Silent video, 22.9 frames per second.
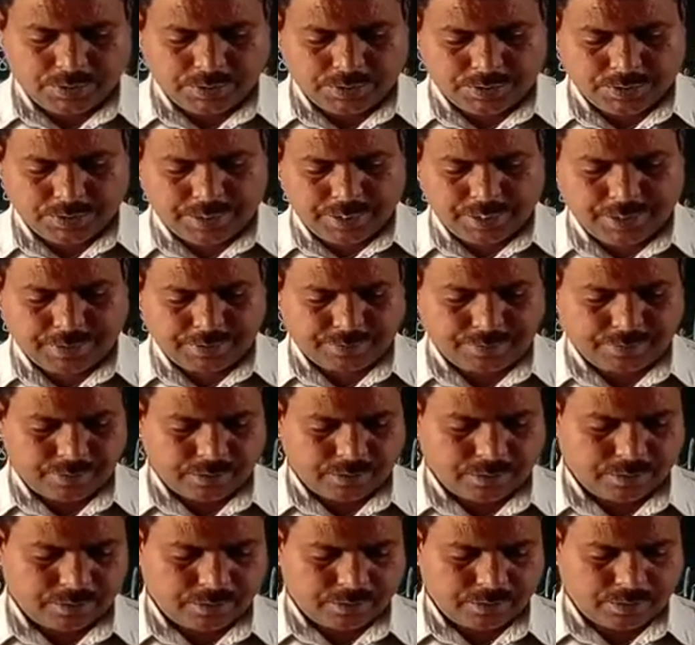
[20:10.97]

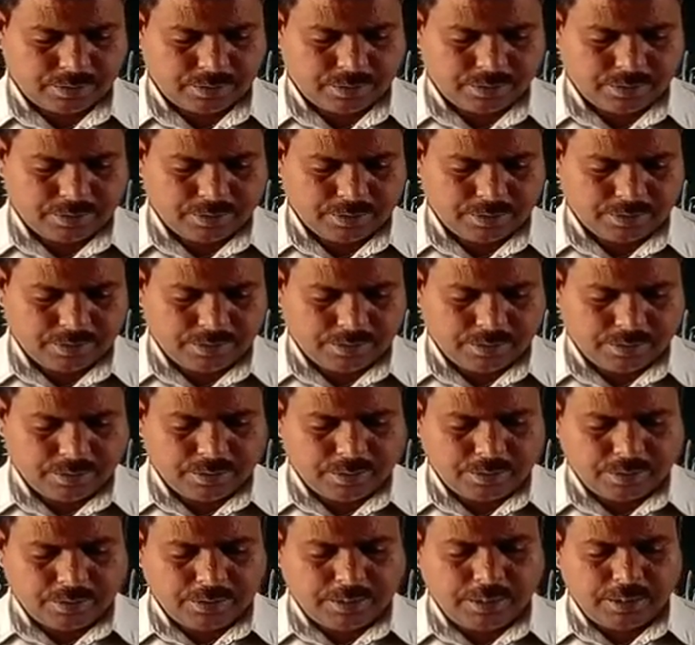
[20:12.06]
Okay,
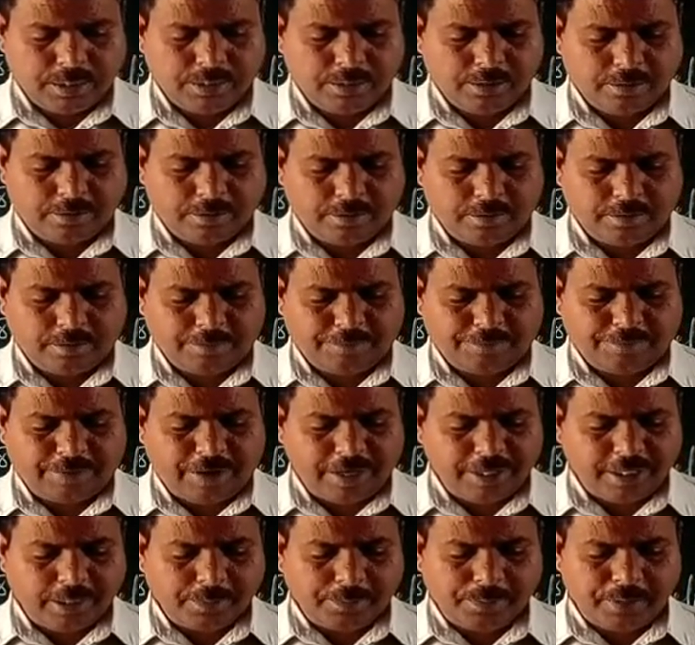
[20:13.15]
the
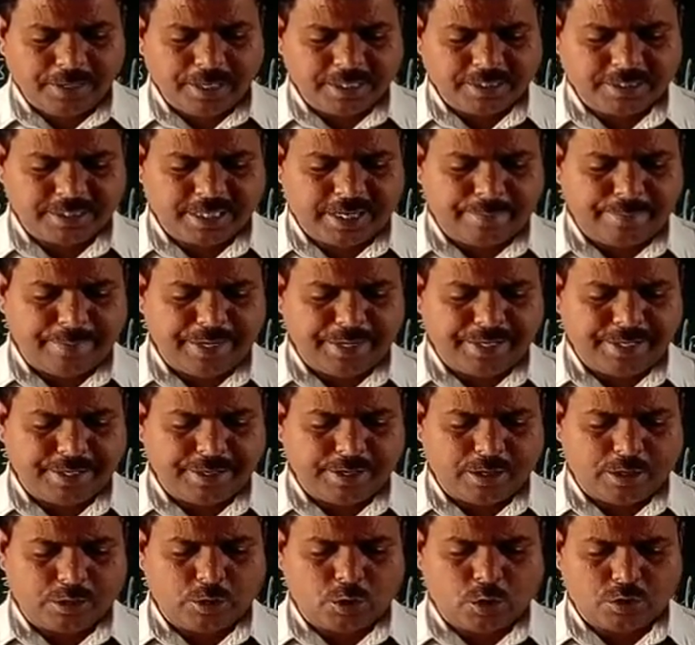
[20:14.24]
fireplace emitted
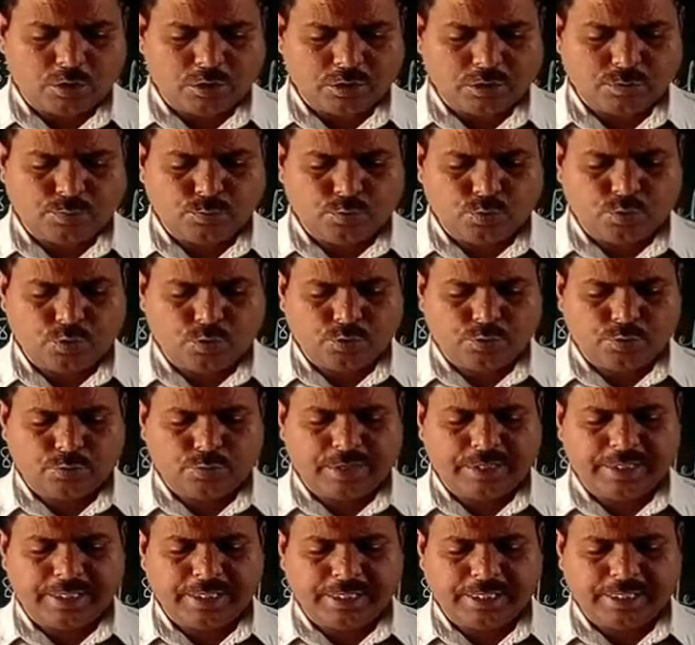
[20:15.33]
a lot of smoke when
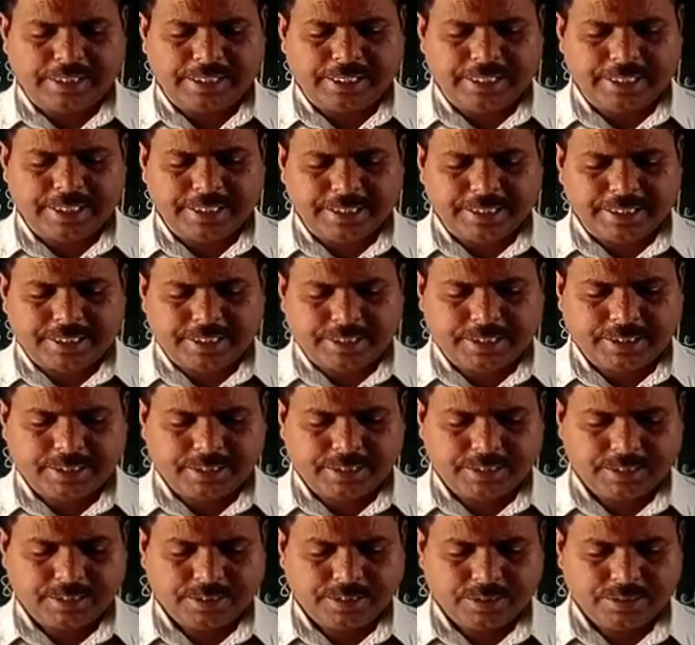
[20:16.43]
it lit,
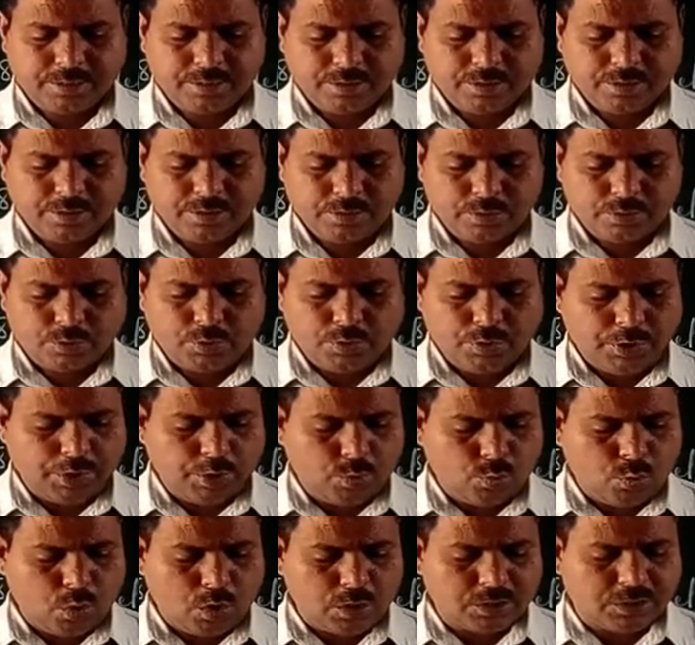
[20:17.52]
so it
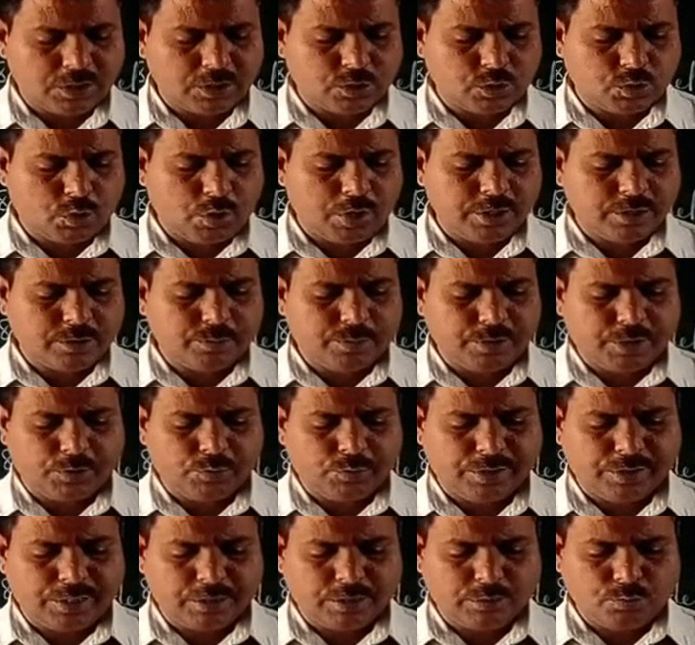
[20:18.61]
was a choice
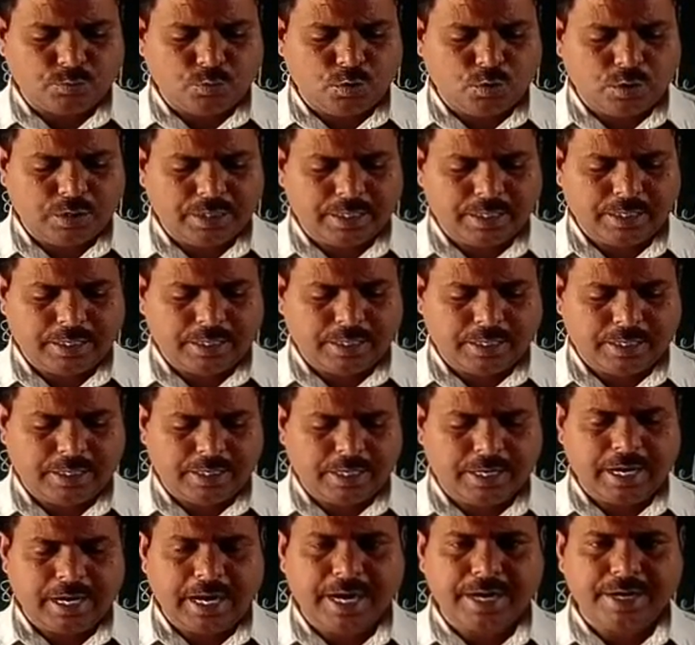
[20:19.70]
between the
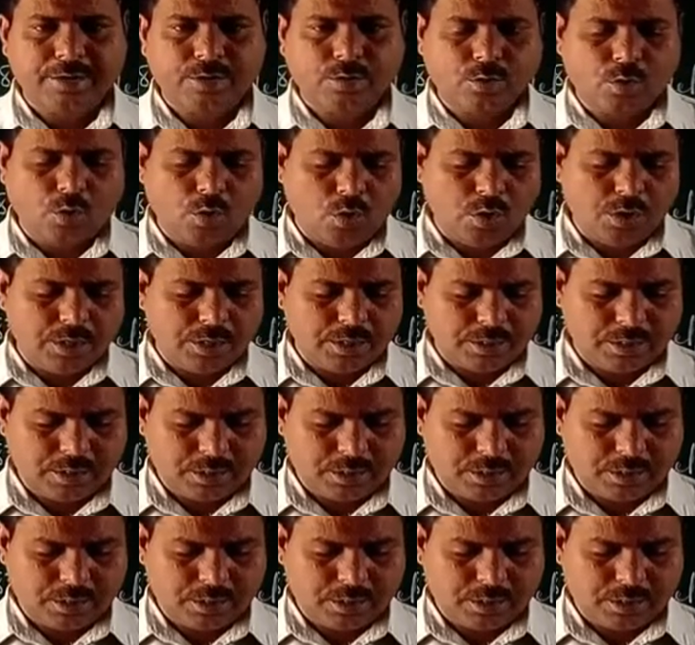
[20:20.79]
smoke and cold.